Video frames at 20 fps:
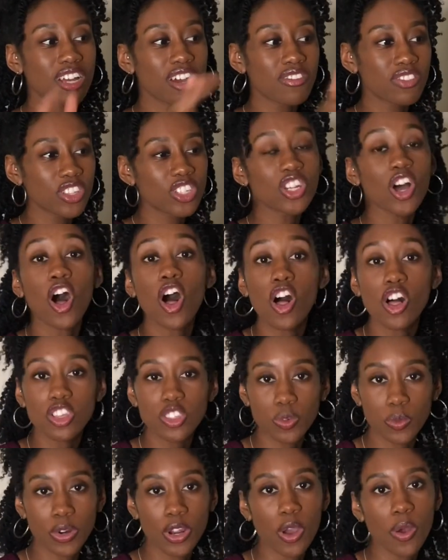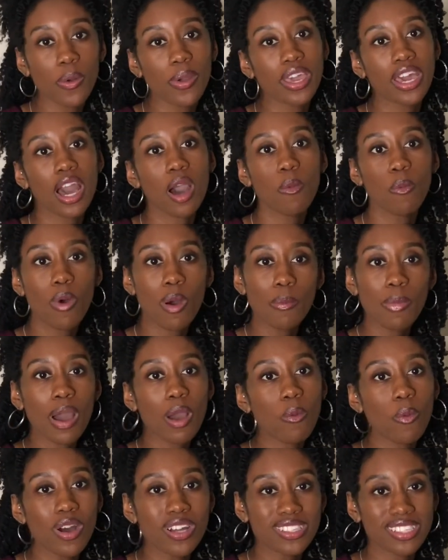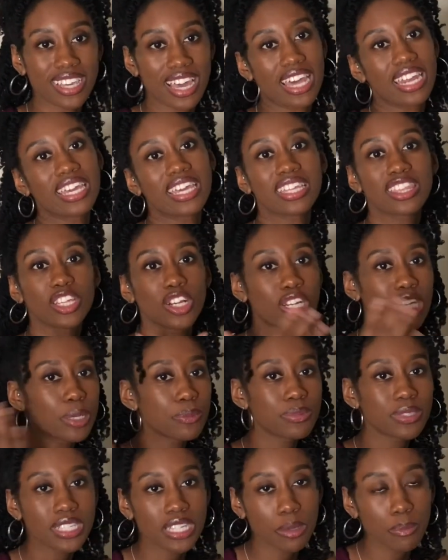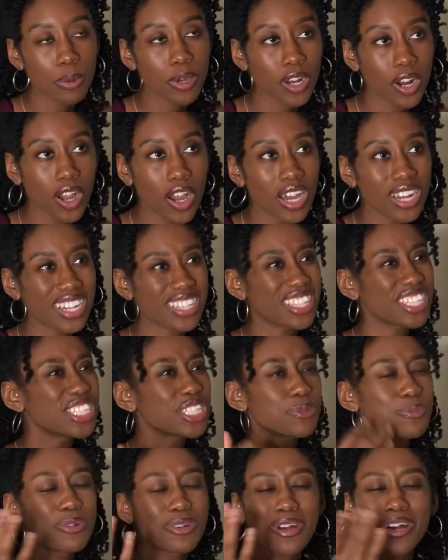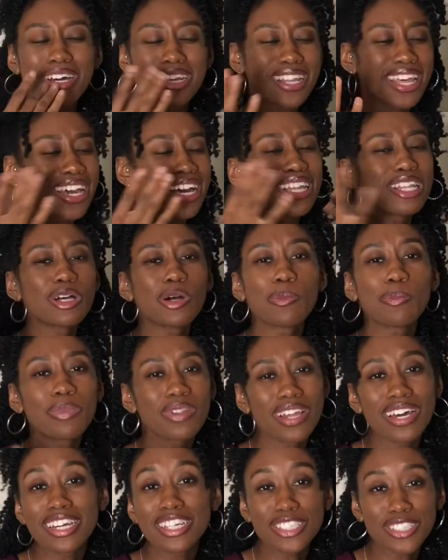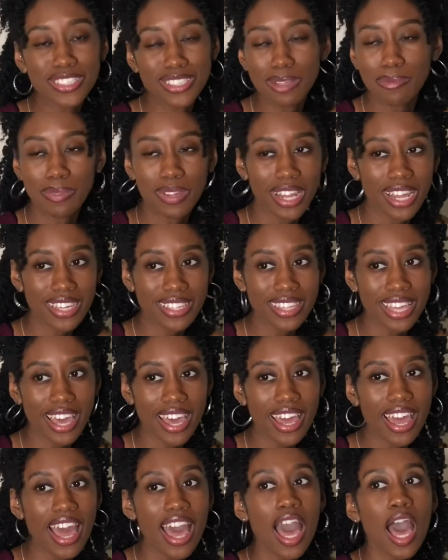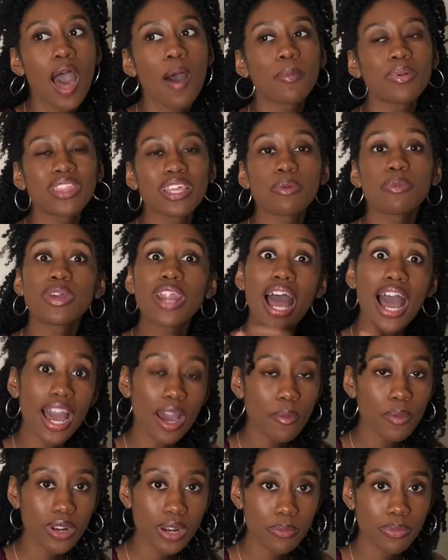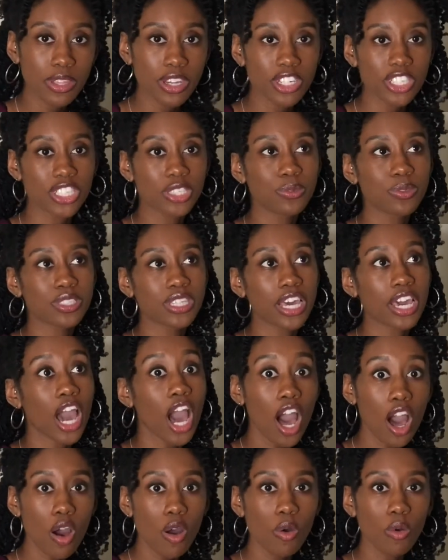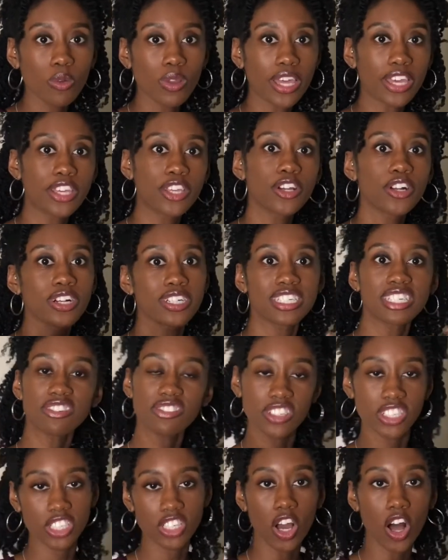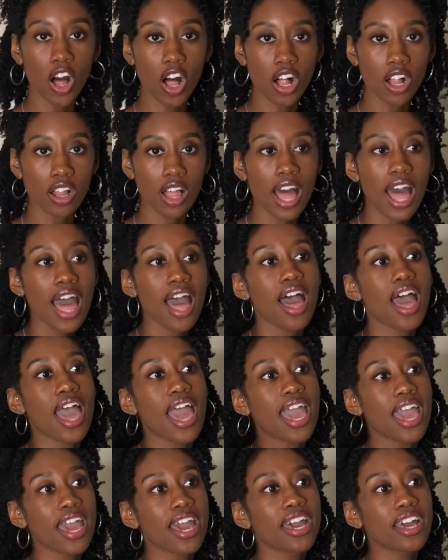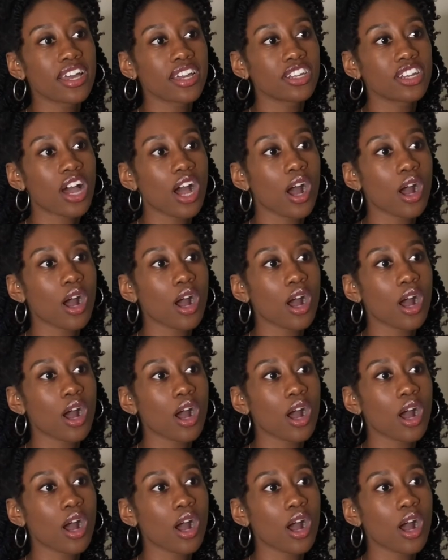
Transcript: of the dolls were going up one by one to kind of get their lipstick put on. I think she put on like a little blush or something like that. But then when I went up there, she was like, "Oh, like you're a different doll." And